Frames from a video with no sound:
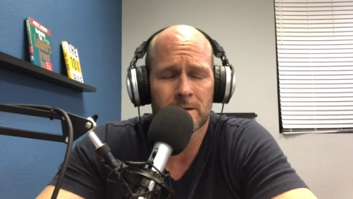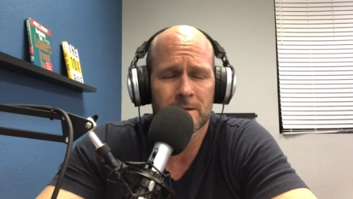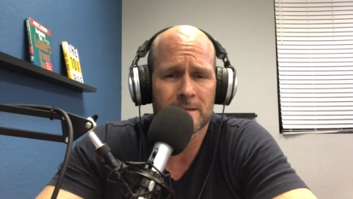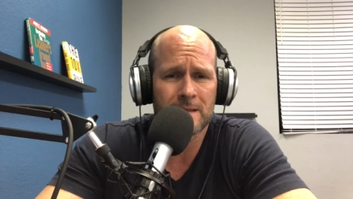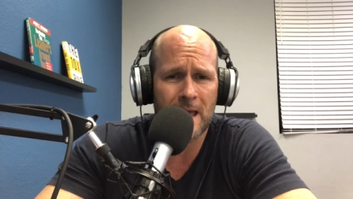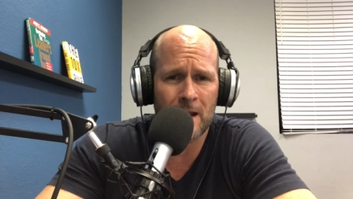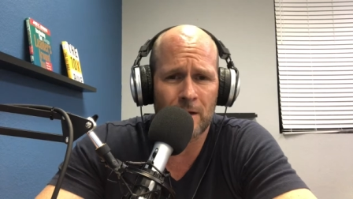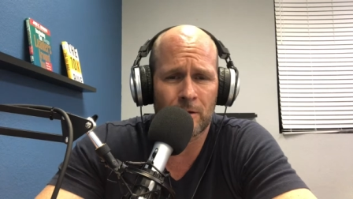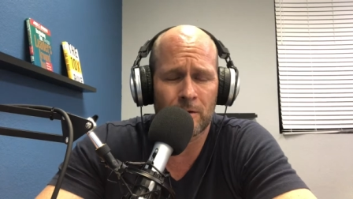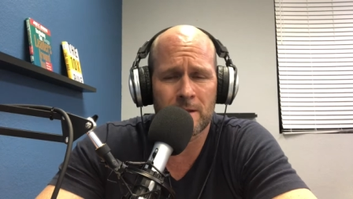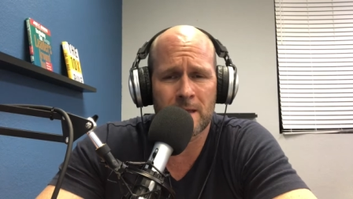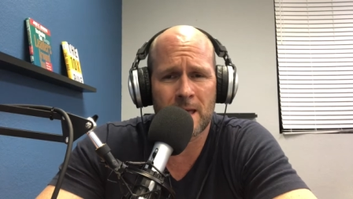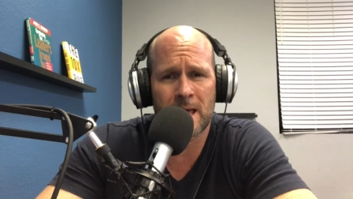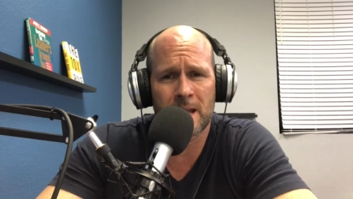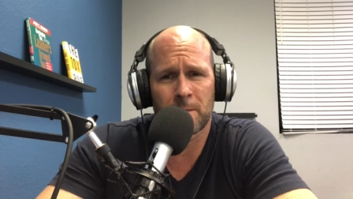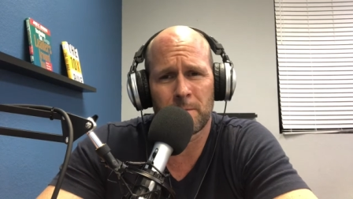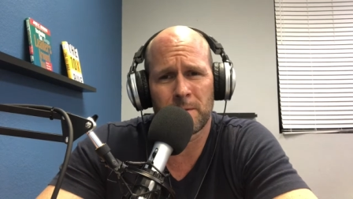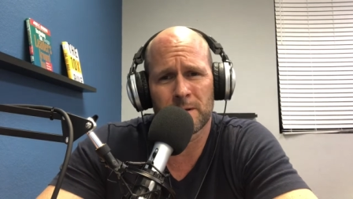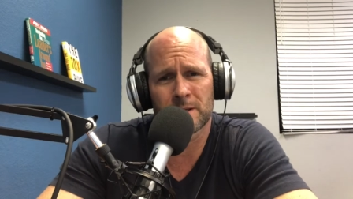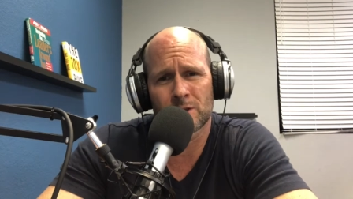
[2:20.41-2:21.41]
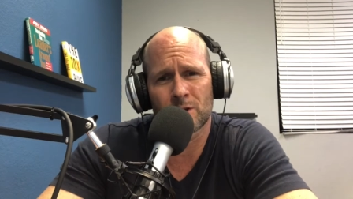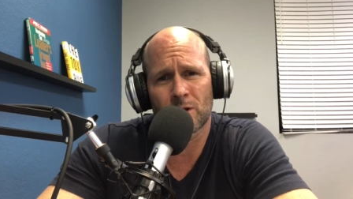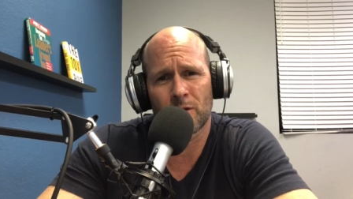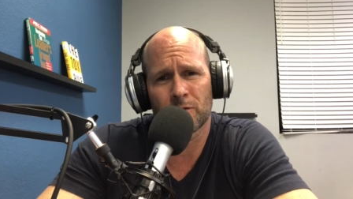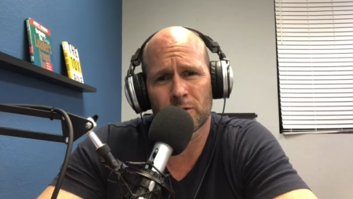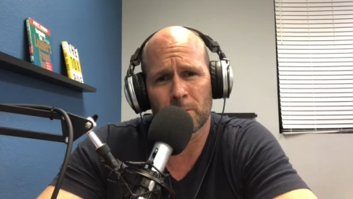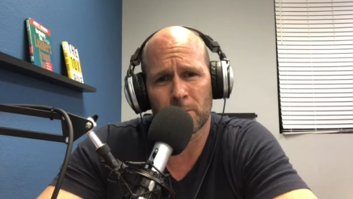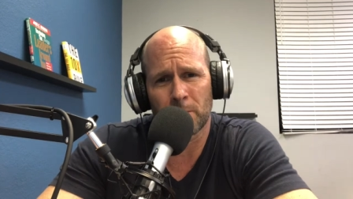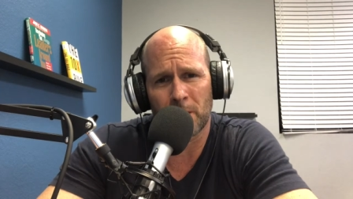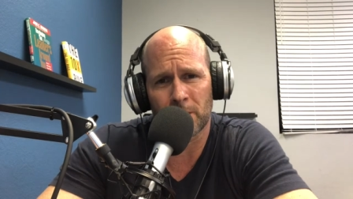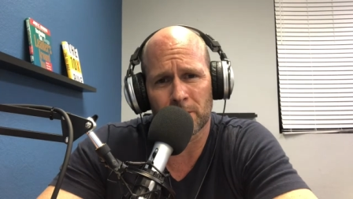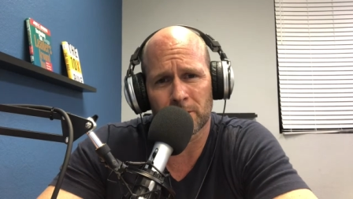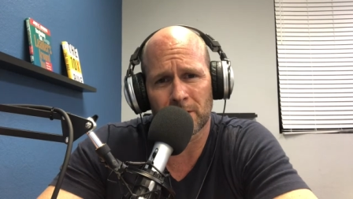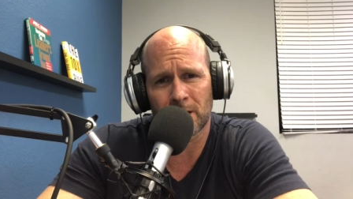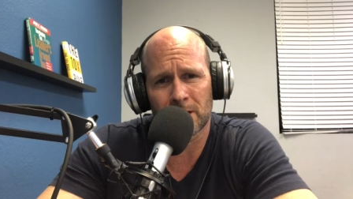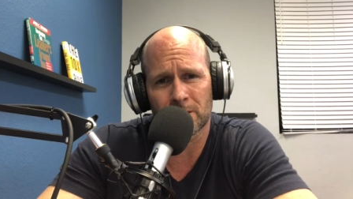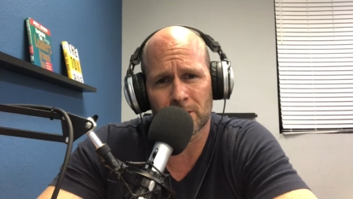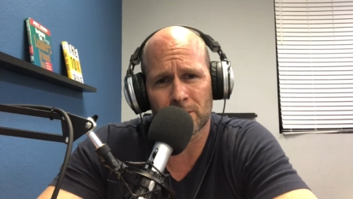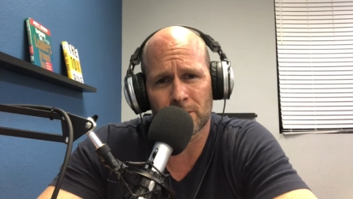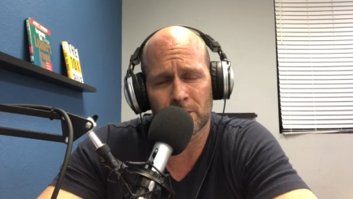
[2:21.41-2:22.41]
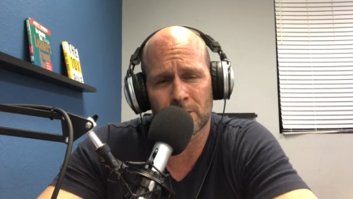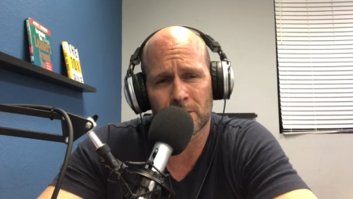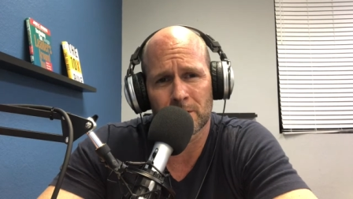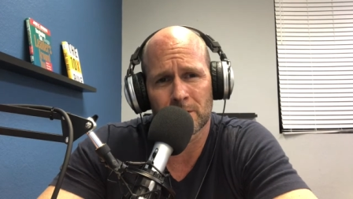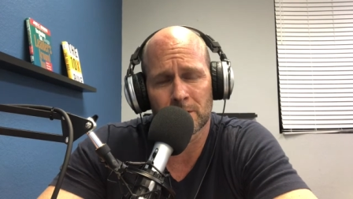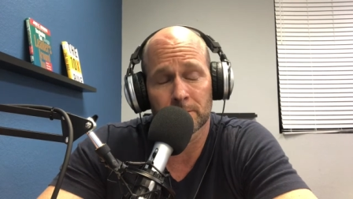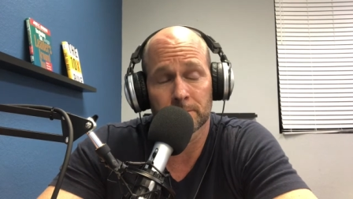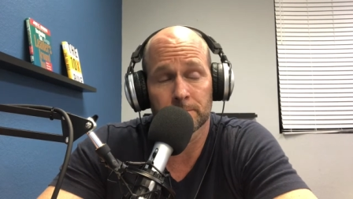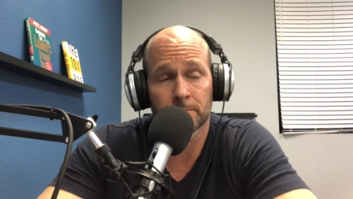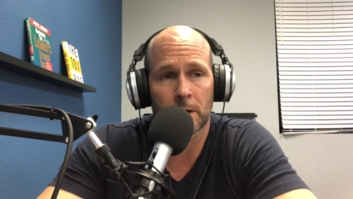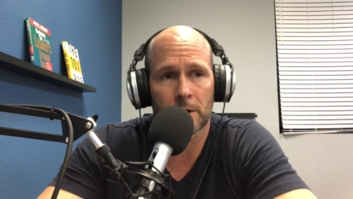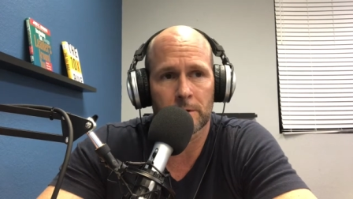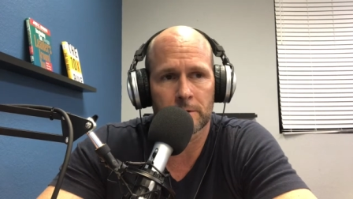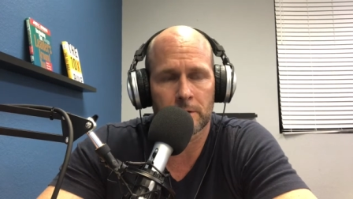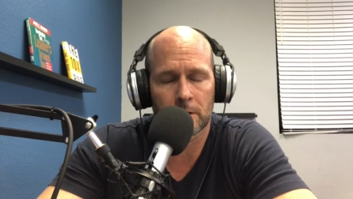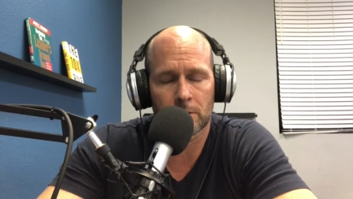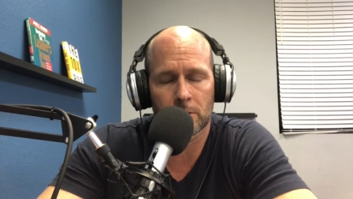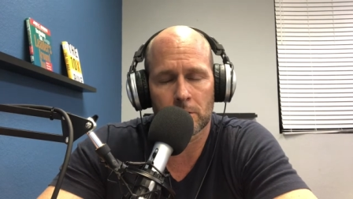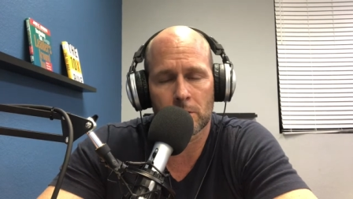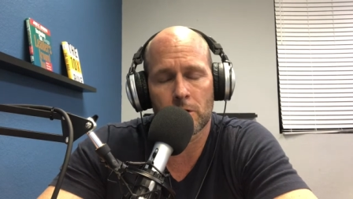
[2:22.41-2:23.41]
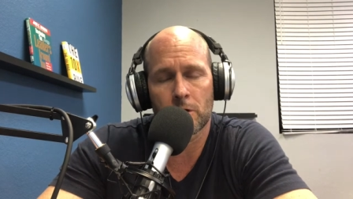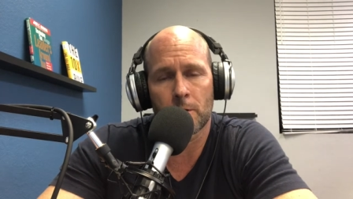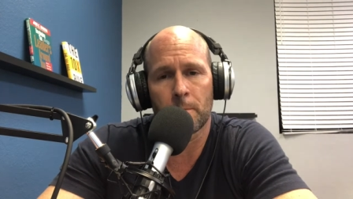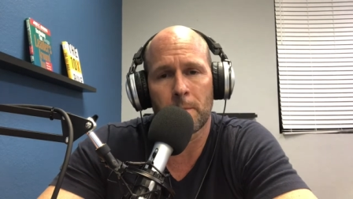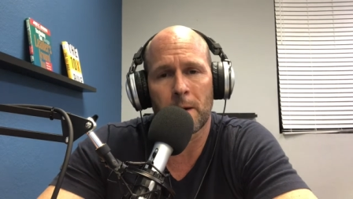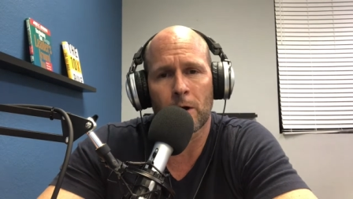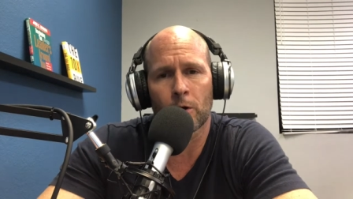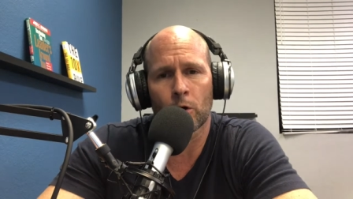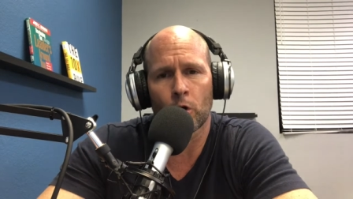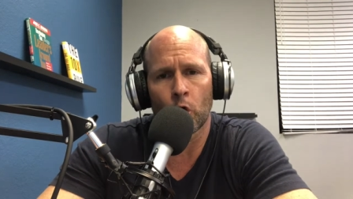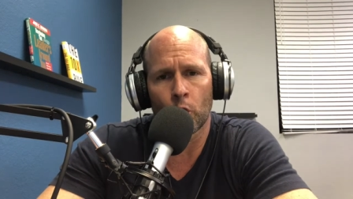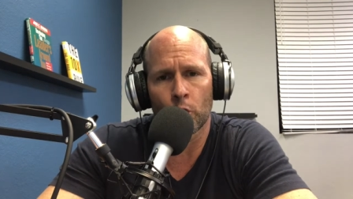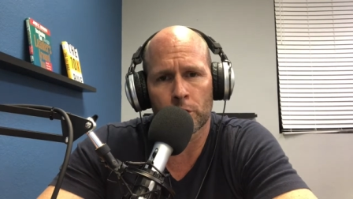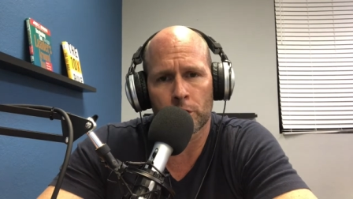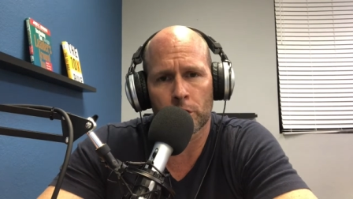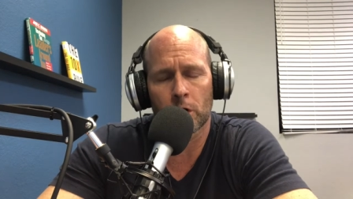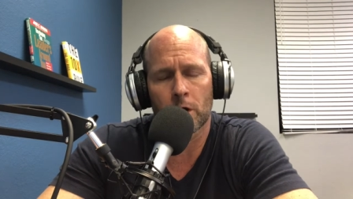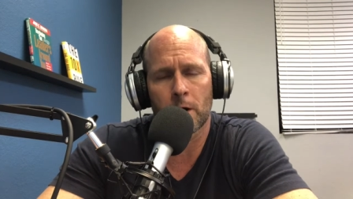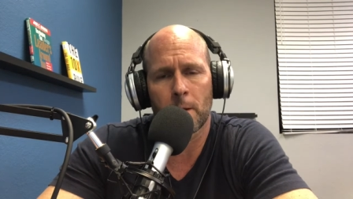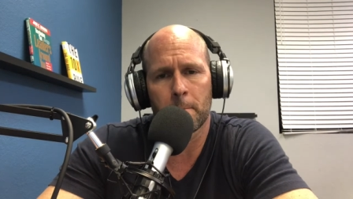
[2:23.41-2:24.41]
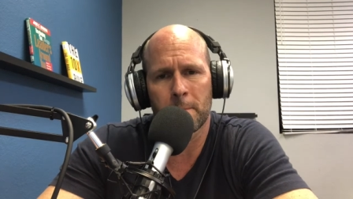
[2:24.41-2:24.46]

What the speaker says: Not only that, it pissed off the the bar owner,